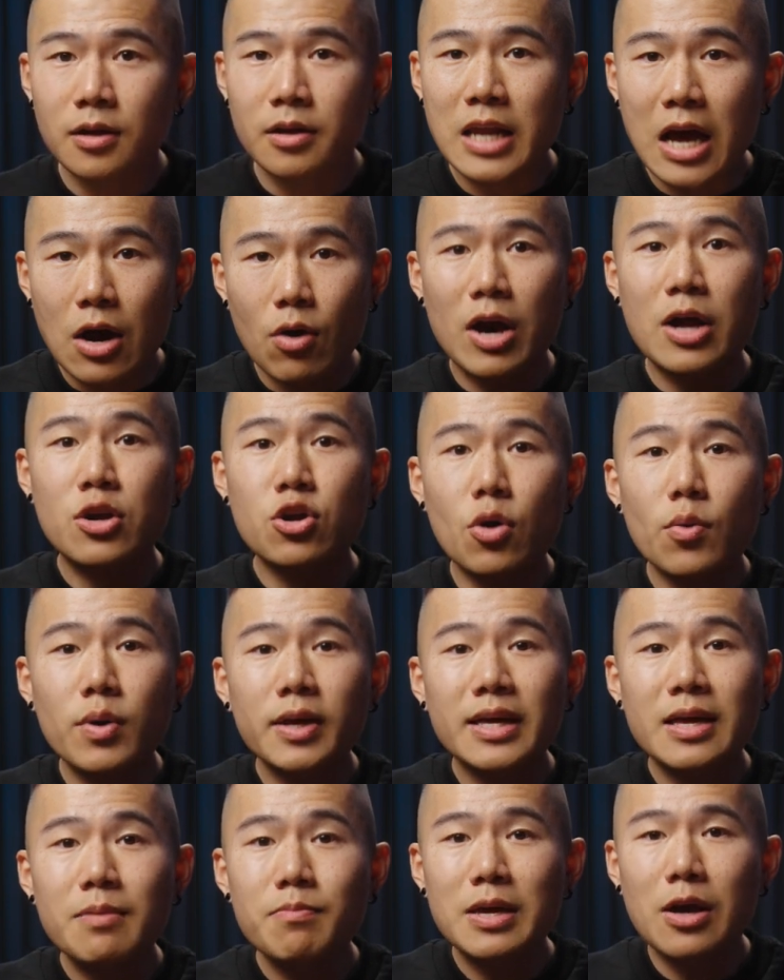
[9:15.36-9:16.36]
Now, I know
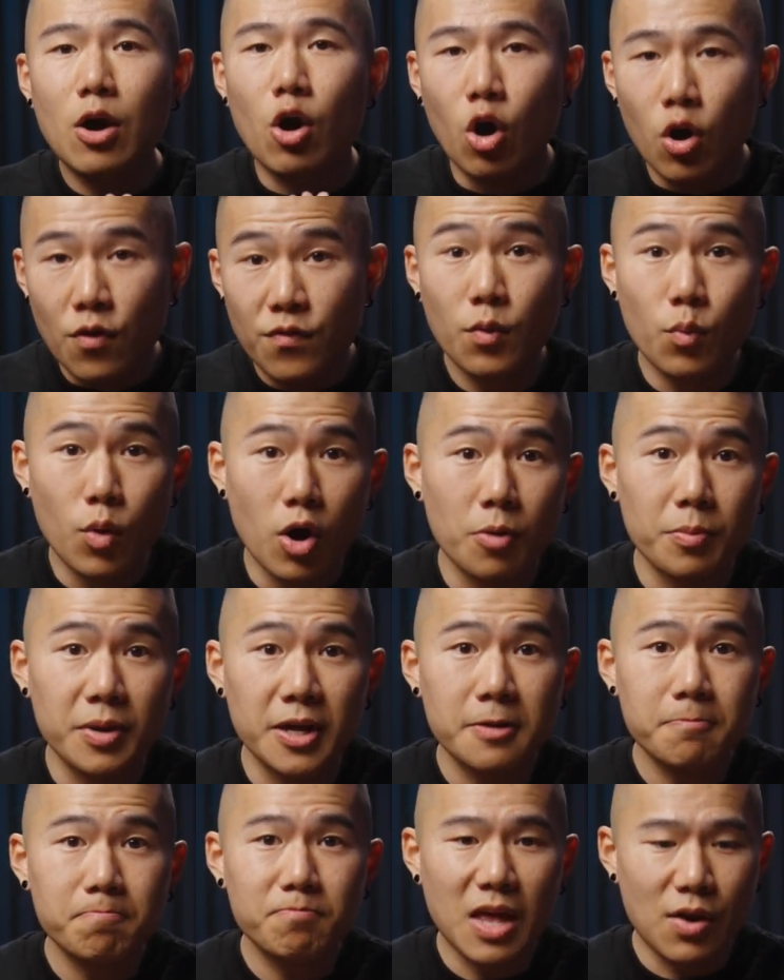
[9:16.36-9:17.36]
it can be
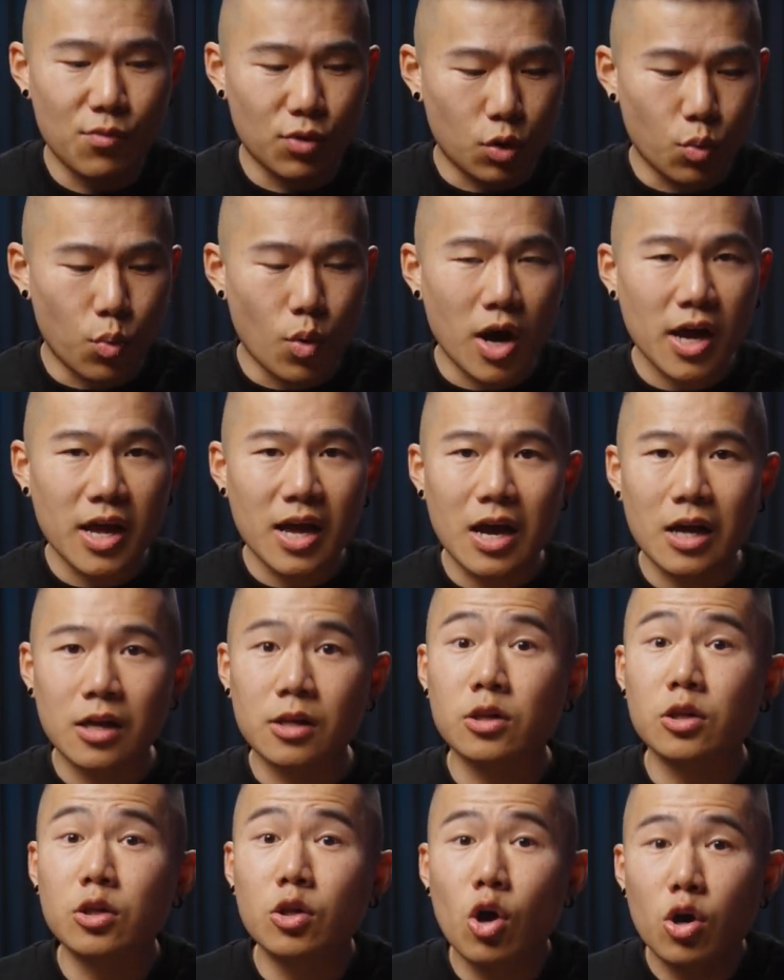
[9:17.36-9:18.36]
overwhelming and require a
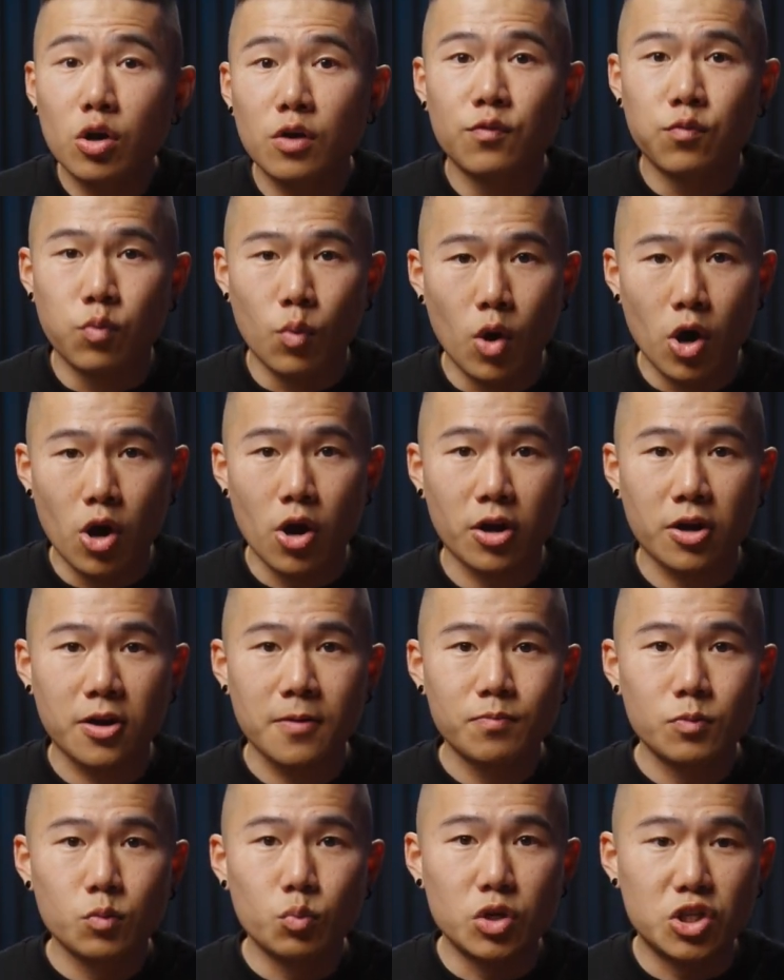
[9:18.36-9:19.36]
lot of work,
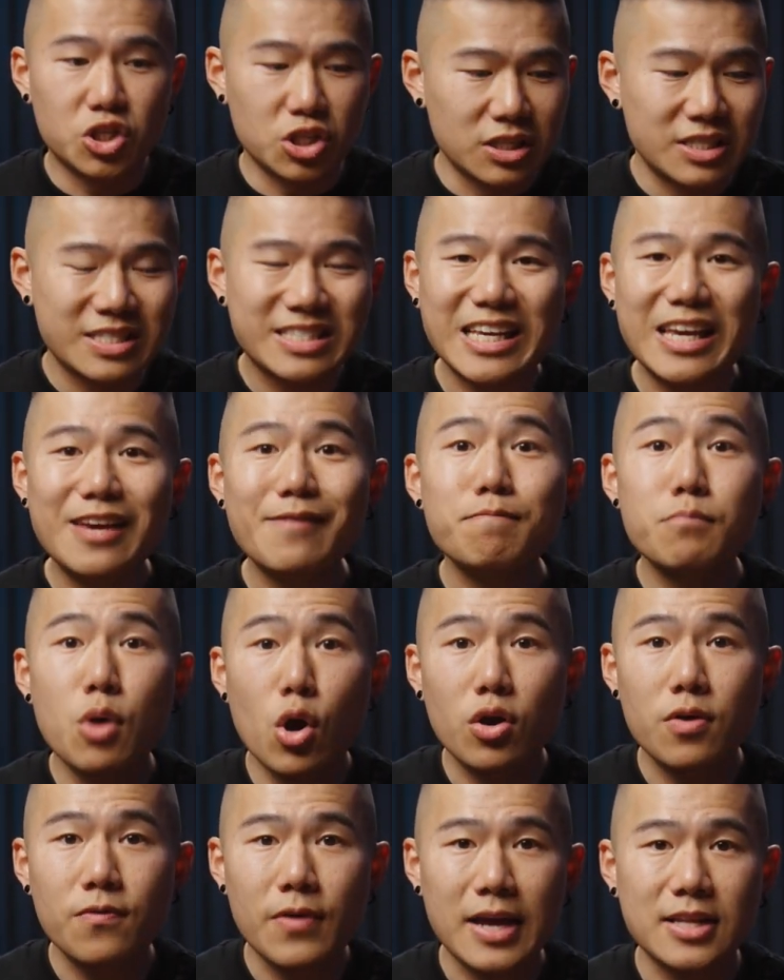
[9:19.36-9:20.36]
which
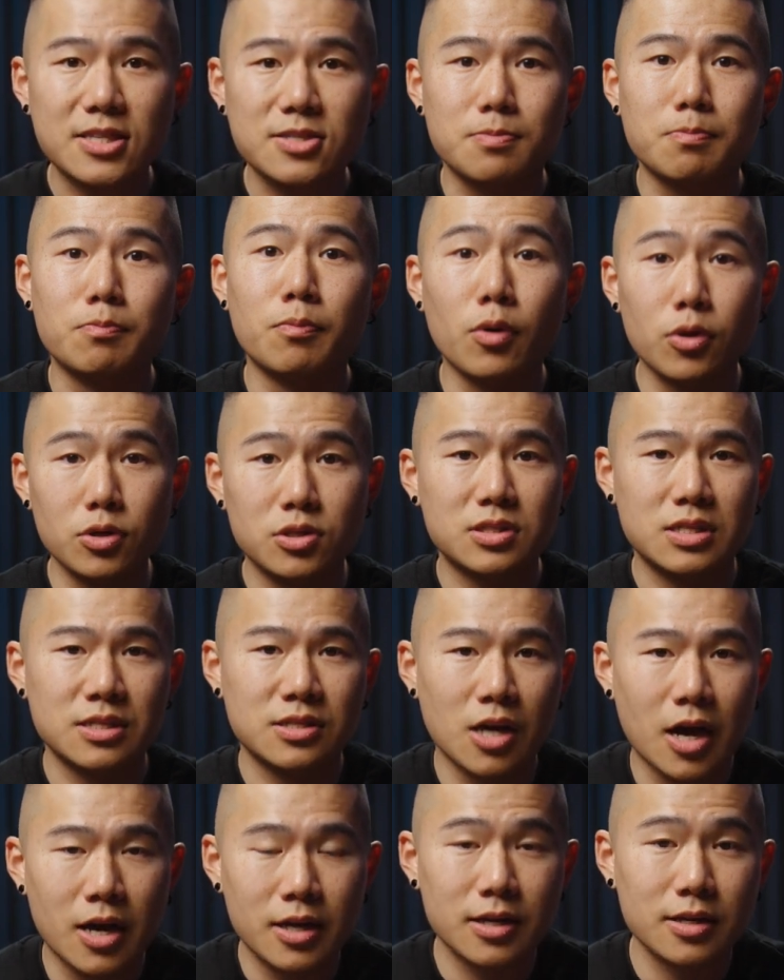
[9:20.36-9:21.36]
demotivates most
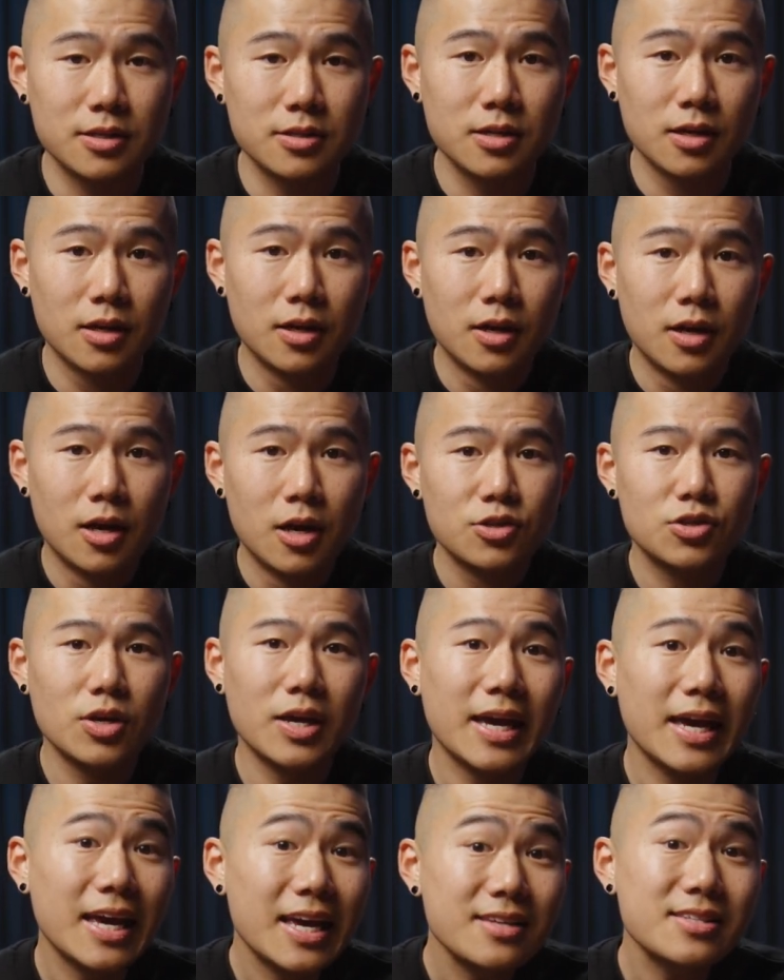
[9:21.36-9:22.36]
designers. So
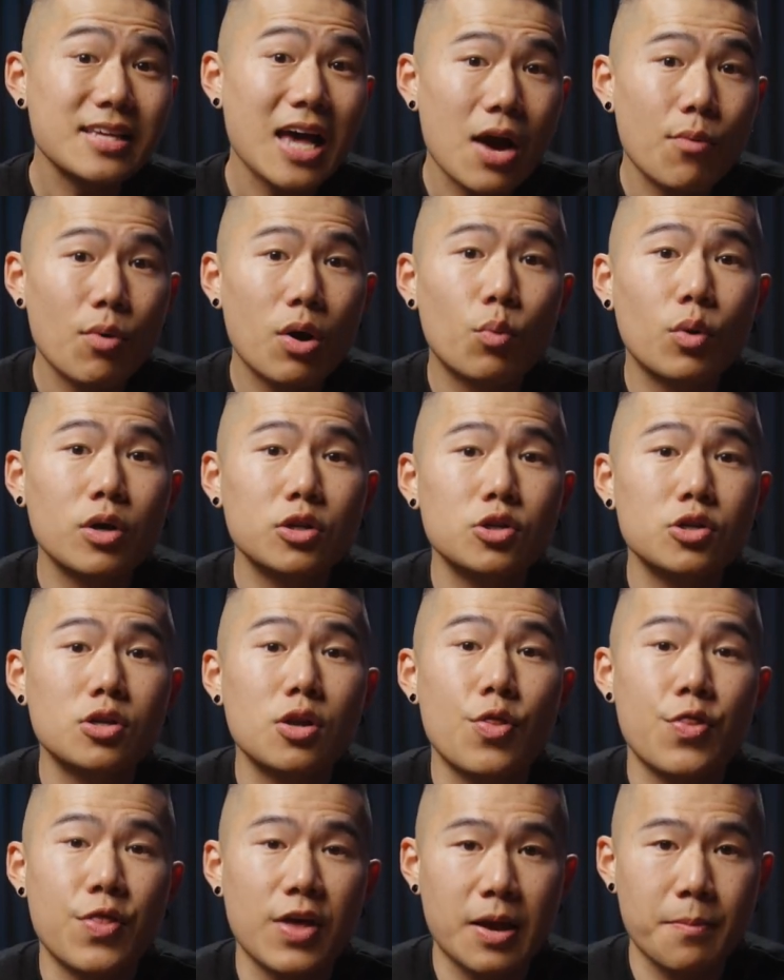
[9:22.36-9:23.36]
here's how I want you
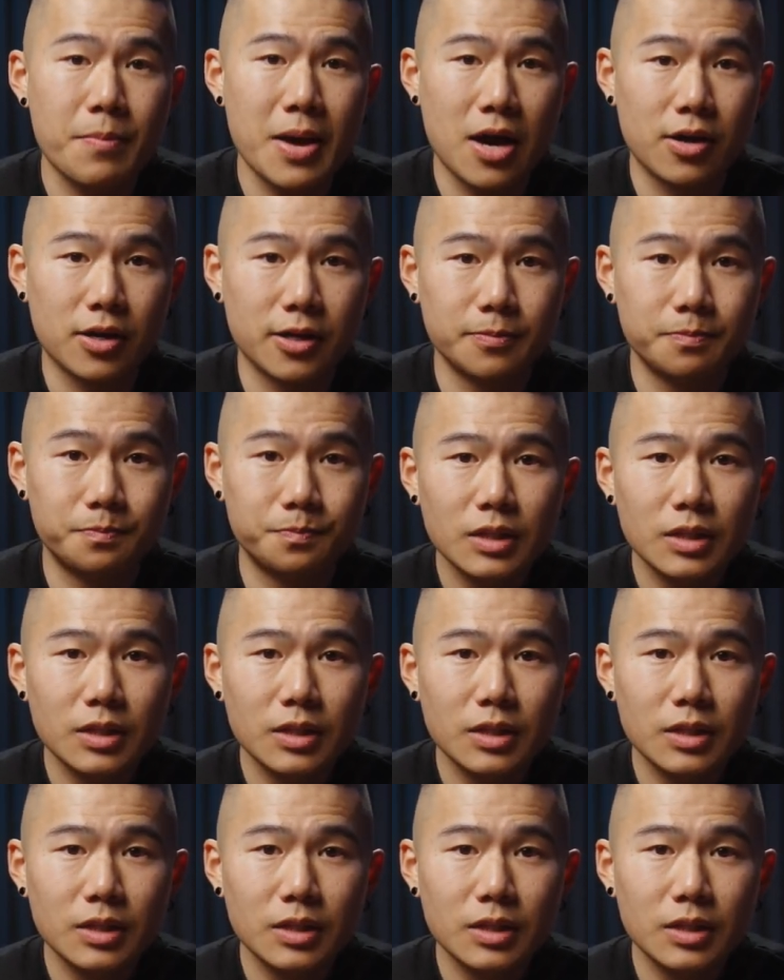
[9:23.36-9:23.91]
to think about it.